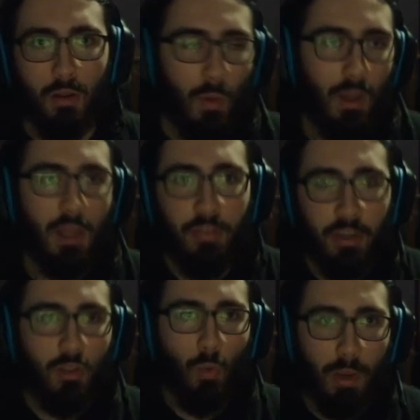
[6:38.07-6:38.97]
well, I
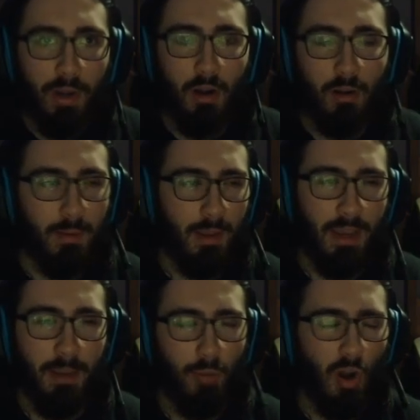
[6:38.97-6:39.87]
think the winner,
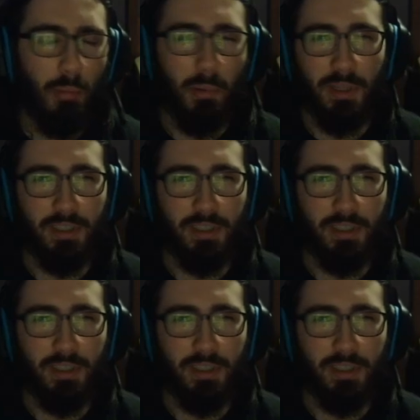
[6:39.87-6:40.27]
and probably